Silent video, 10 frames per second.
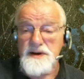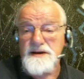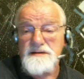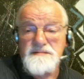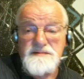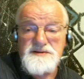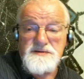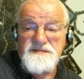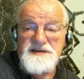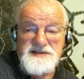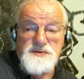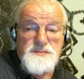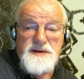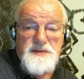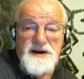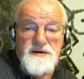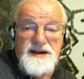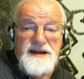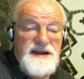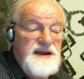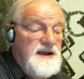uh, to fix or repair it.